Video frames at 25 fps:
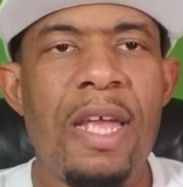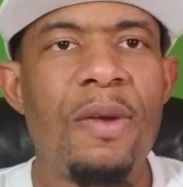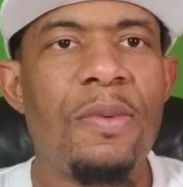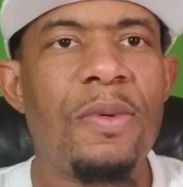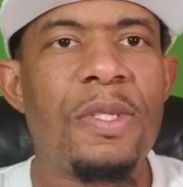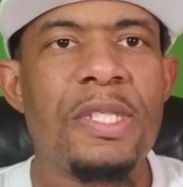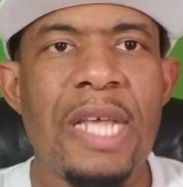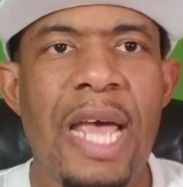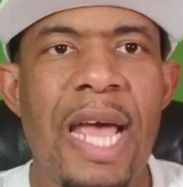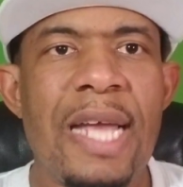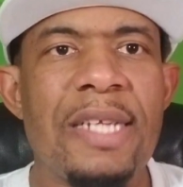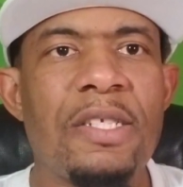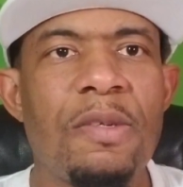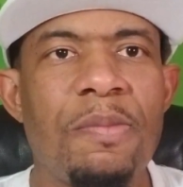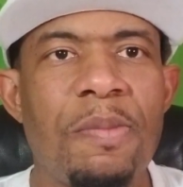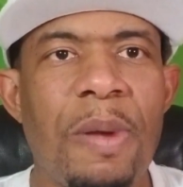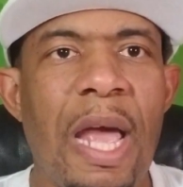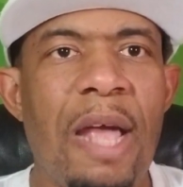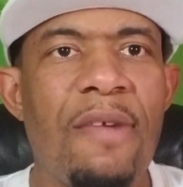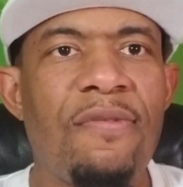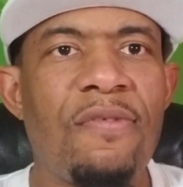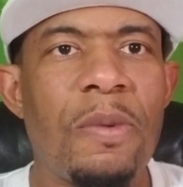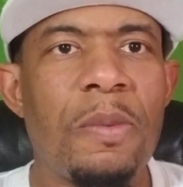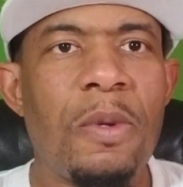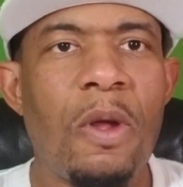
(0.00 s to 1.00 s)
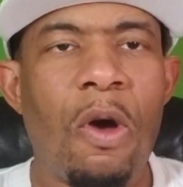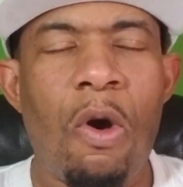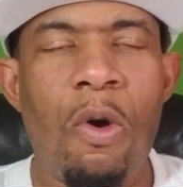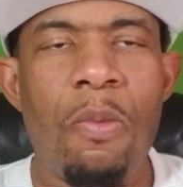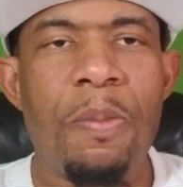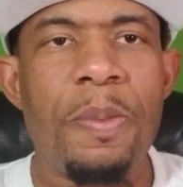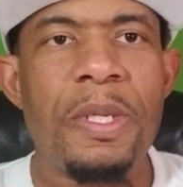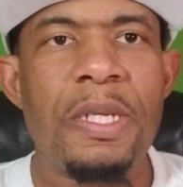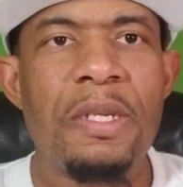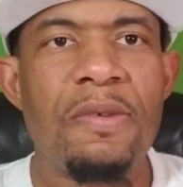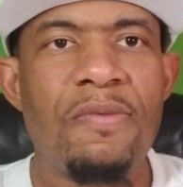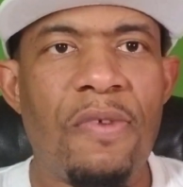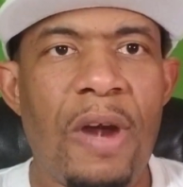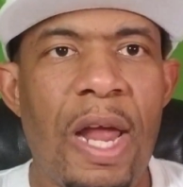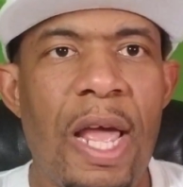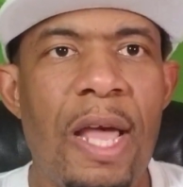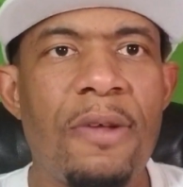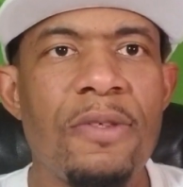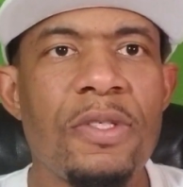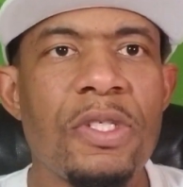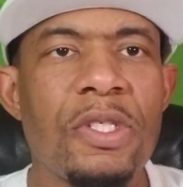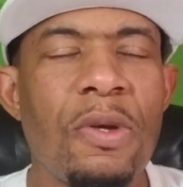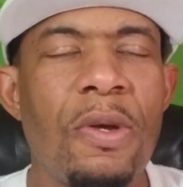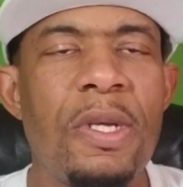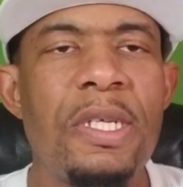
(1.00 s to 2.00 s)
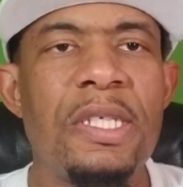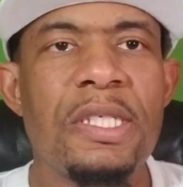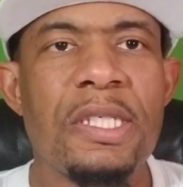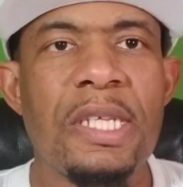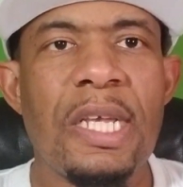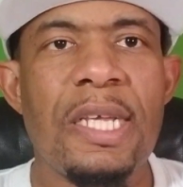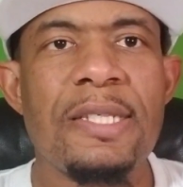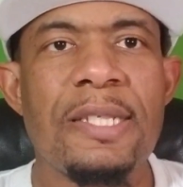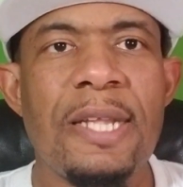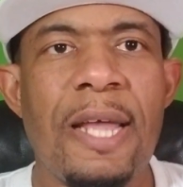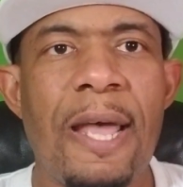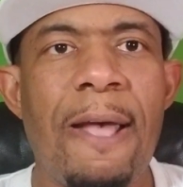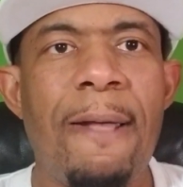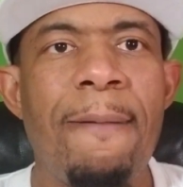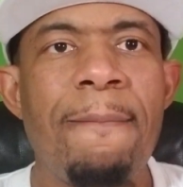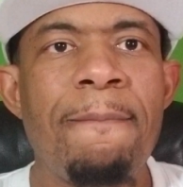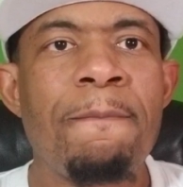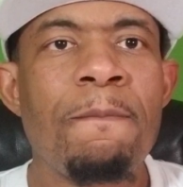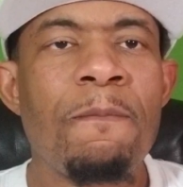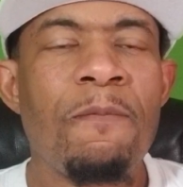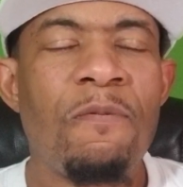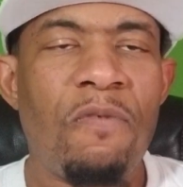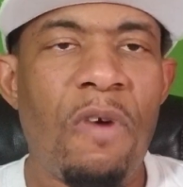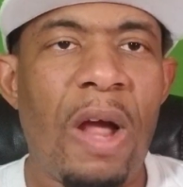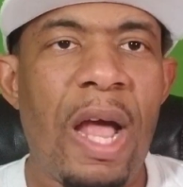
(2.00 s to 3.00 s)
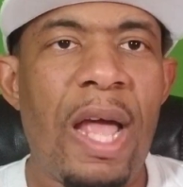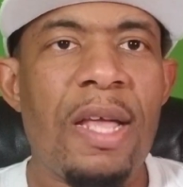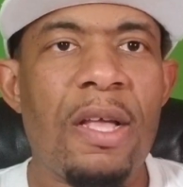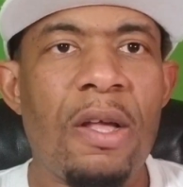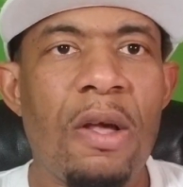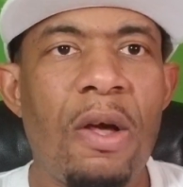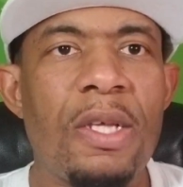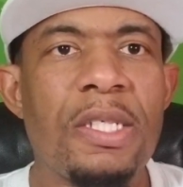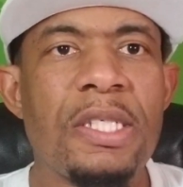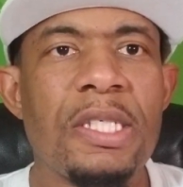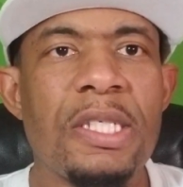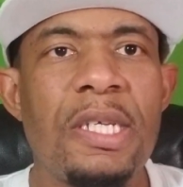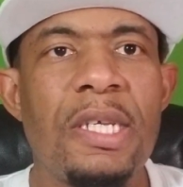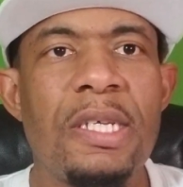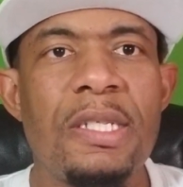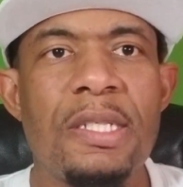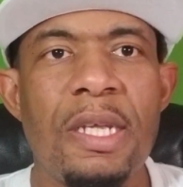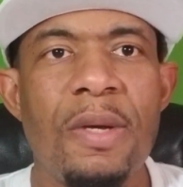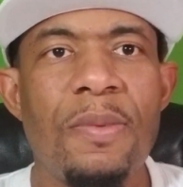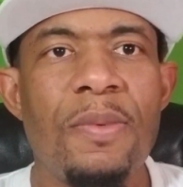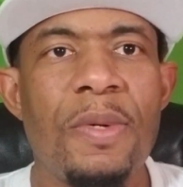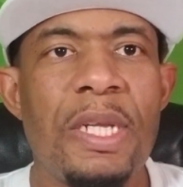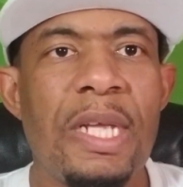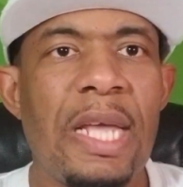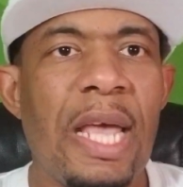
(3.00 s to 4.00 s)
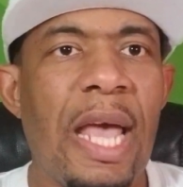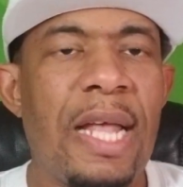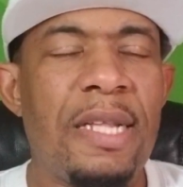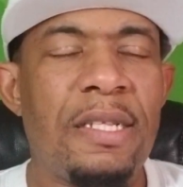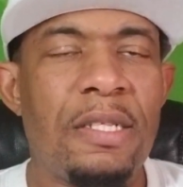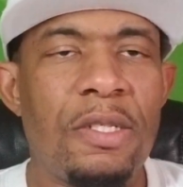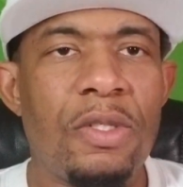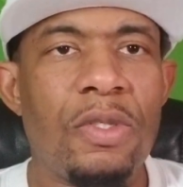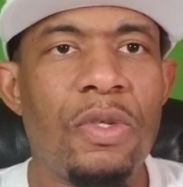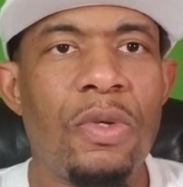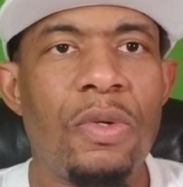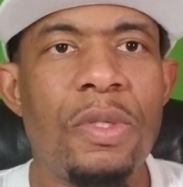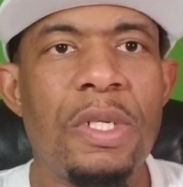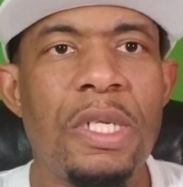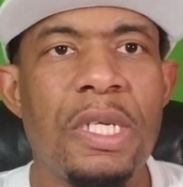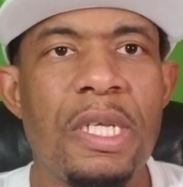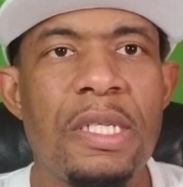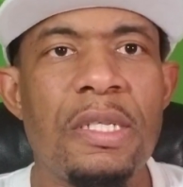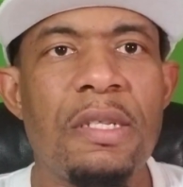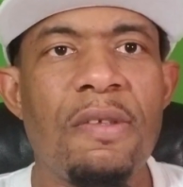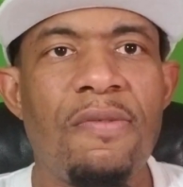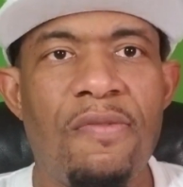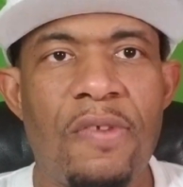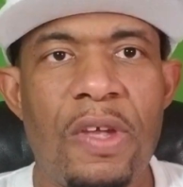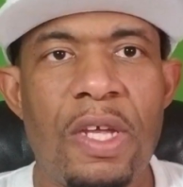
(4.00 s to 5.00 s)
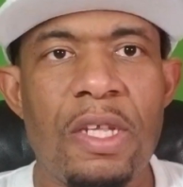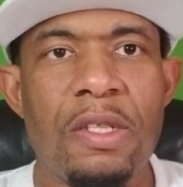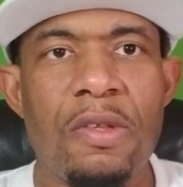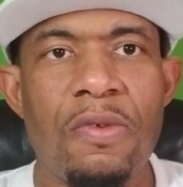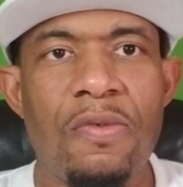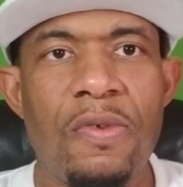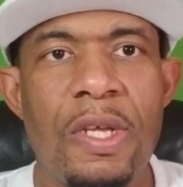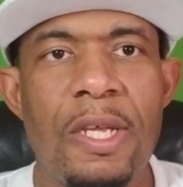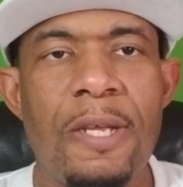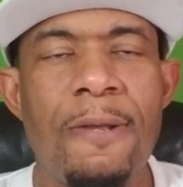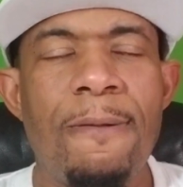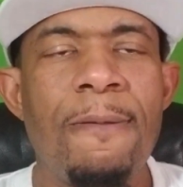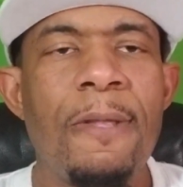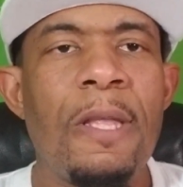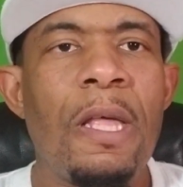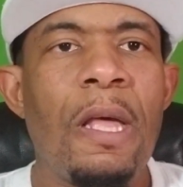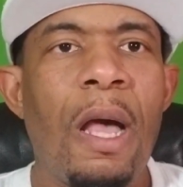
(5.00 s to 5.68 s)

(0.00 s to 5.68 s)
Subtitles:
It was action-packed from the opening round. So he says that Ryan Garcia did what he had to do to get the victory.